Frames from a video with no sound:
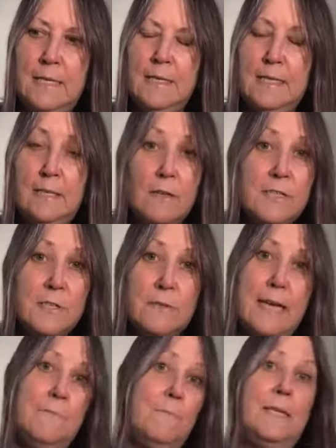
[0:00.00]
It also
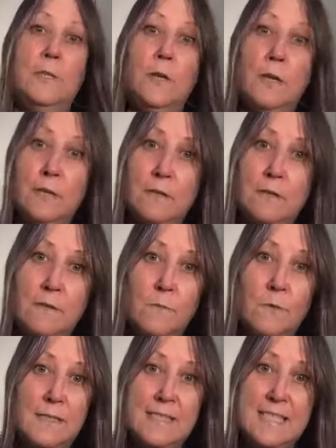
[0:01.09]
gave my daughter a
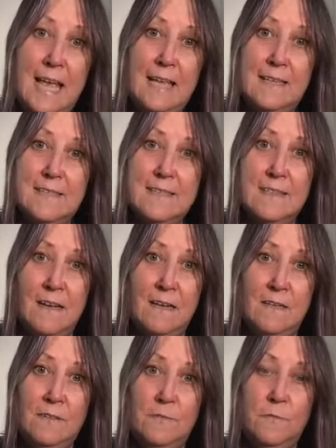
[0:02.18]
real sense
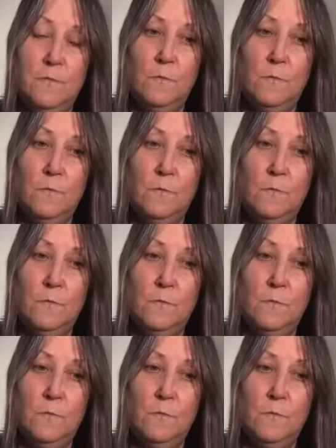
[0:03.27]
of